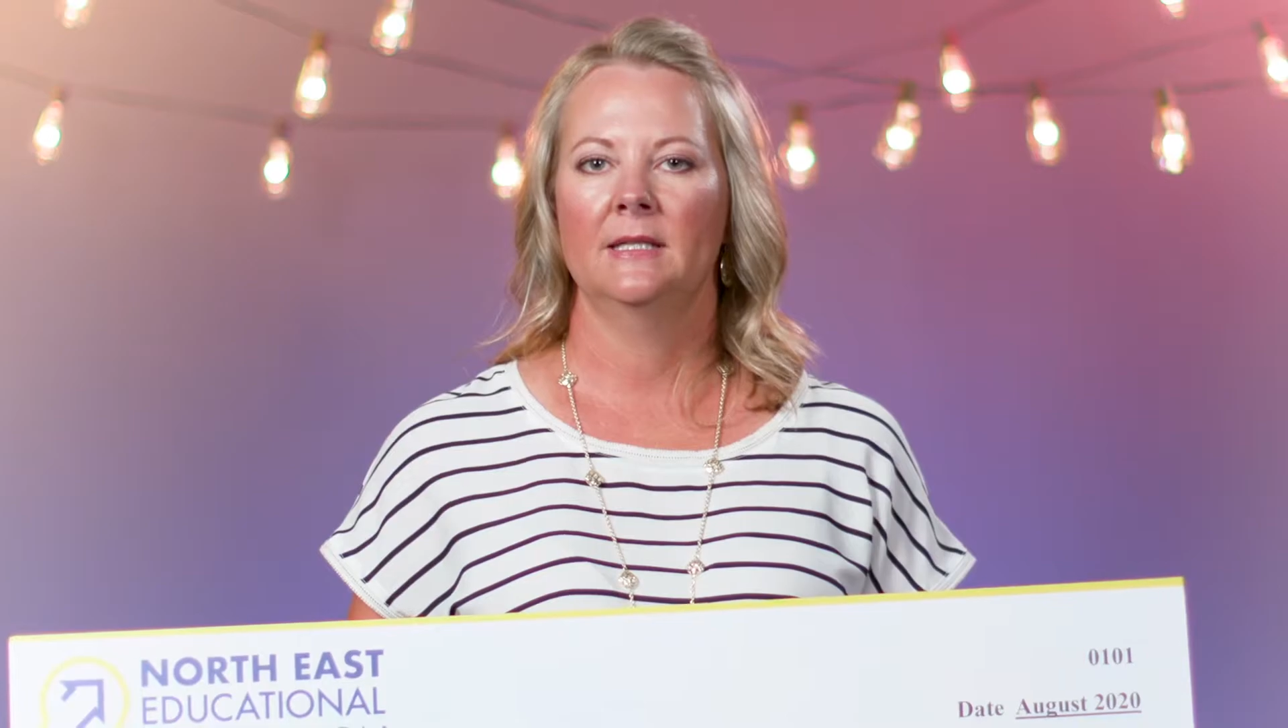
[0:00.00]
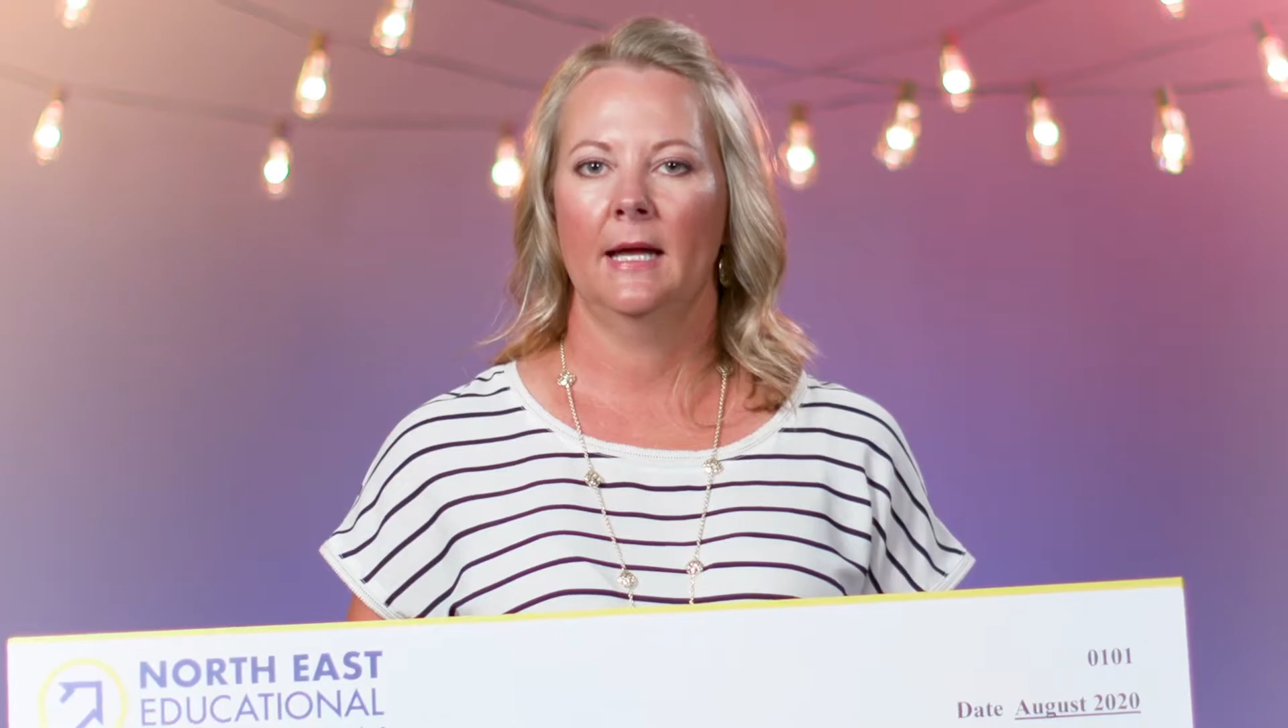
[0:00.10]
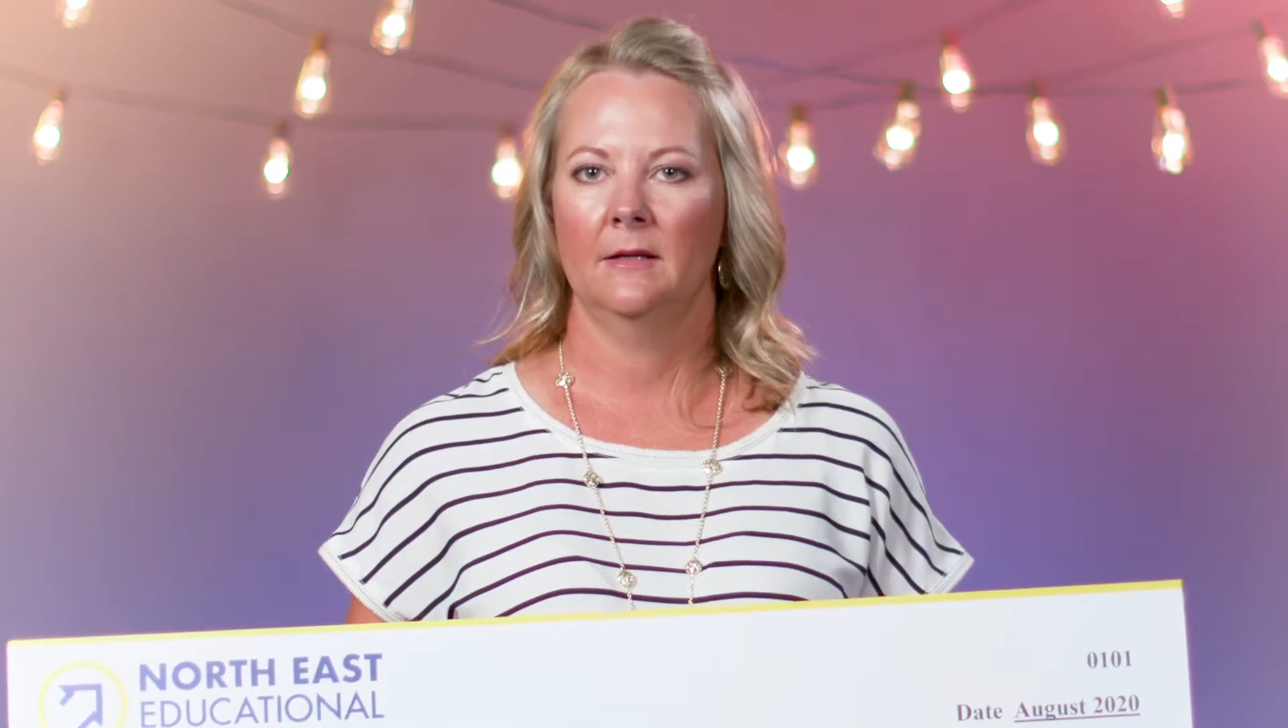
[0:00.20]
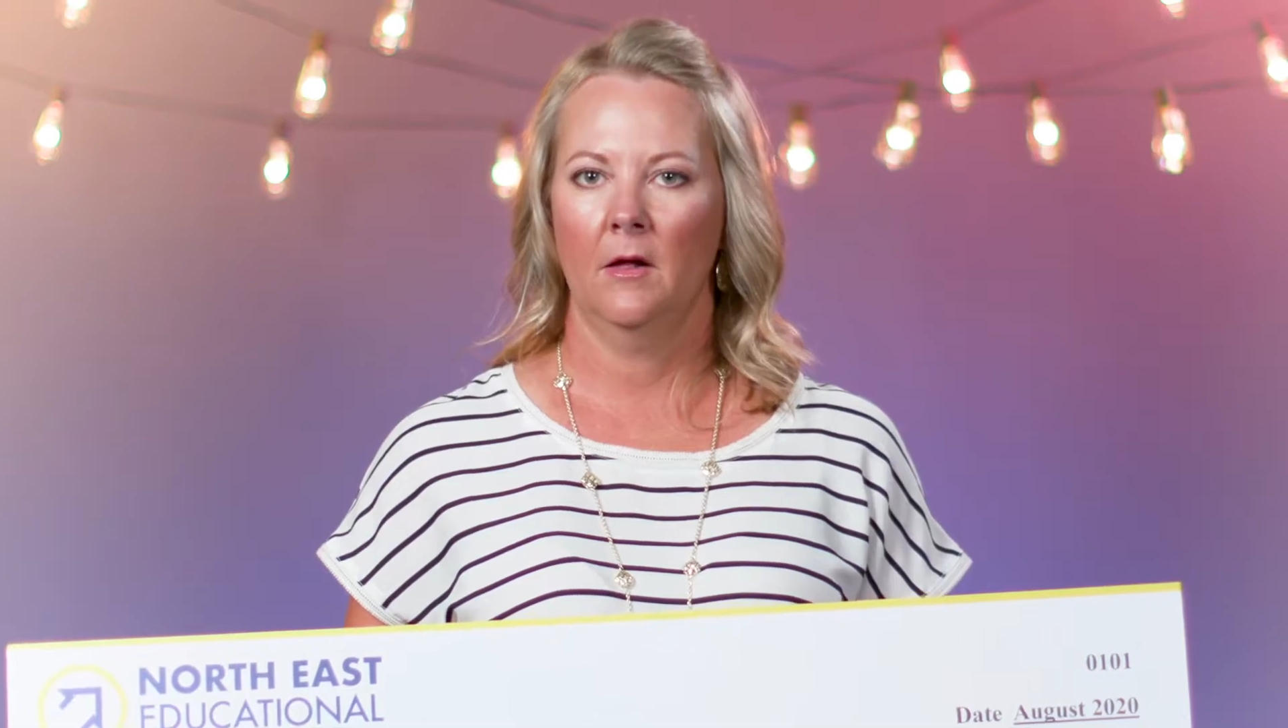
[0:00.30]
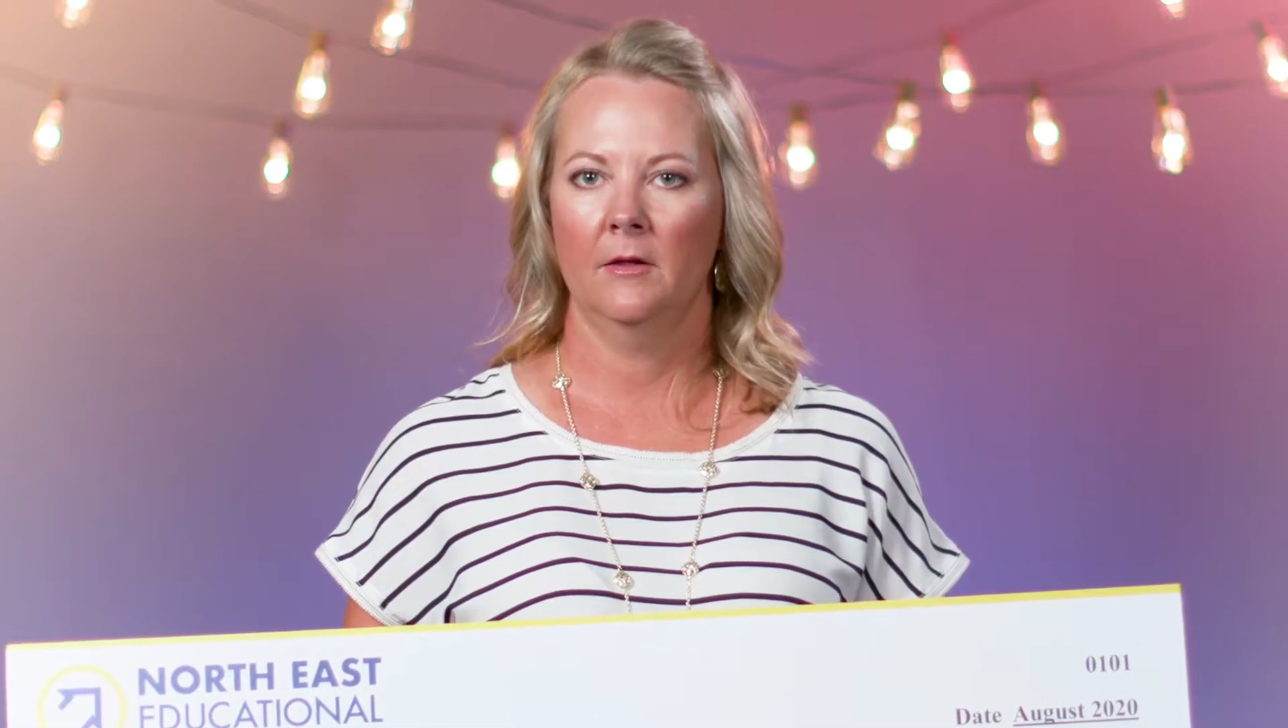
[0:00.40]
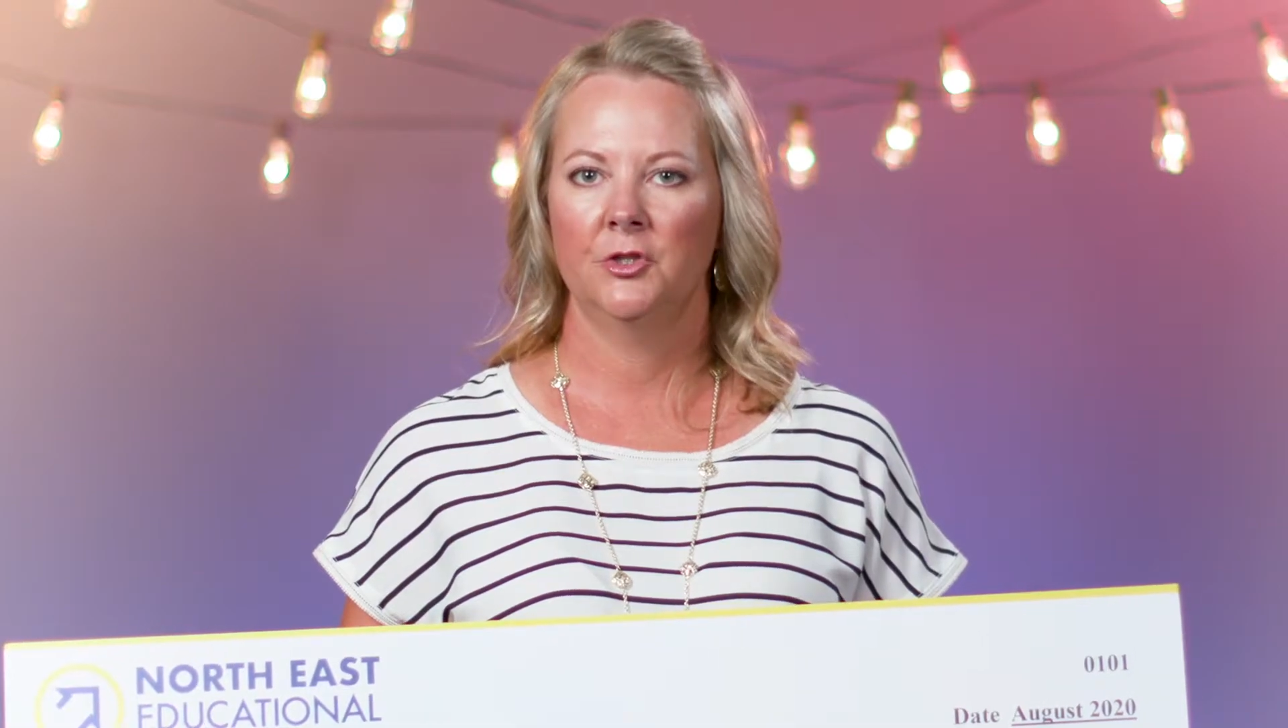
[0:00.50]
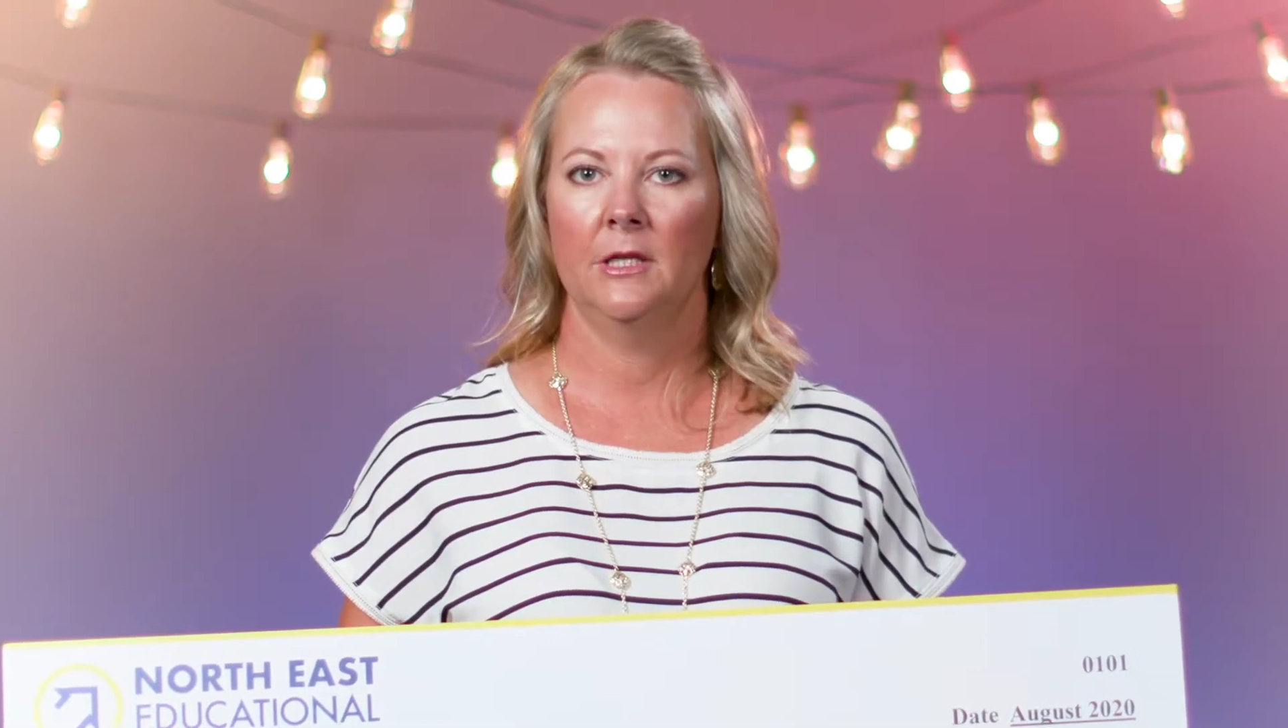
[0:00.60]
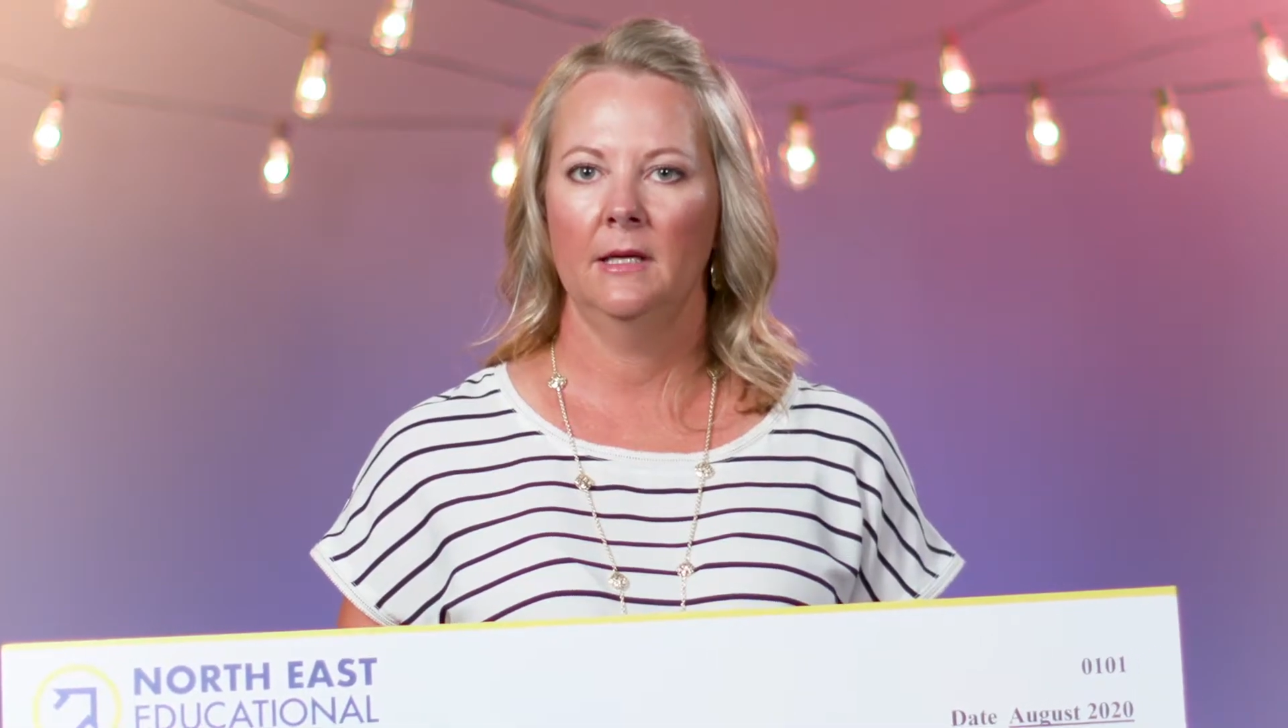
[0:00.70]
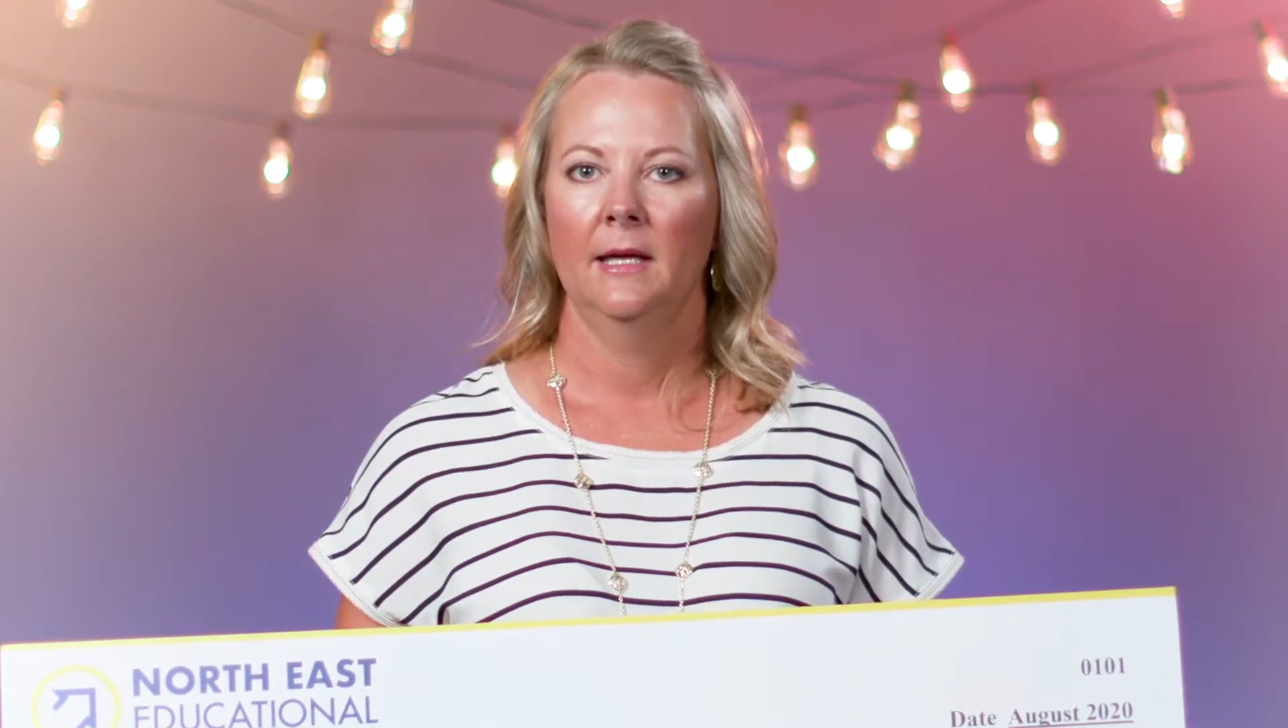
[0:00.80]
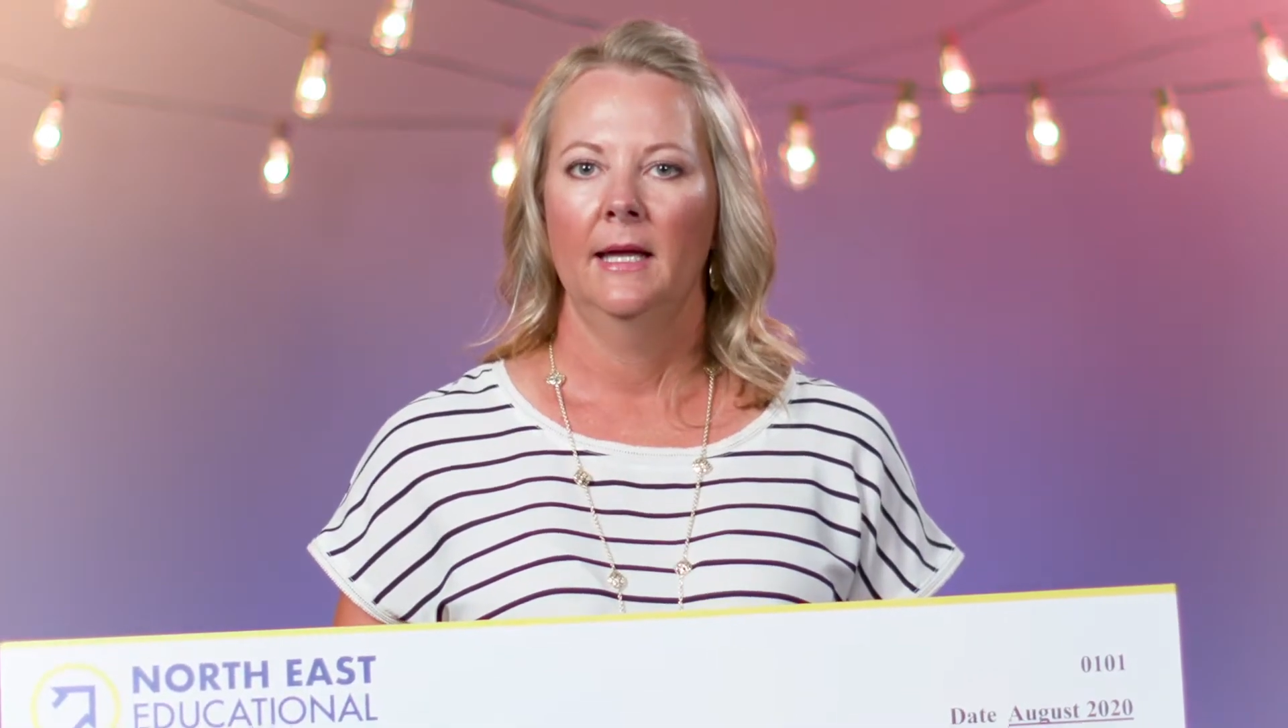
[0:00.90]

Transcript: technology,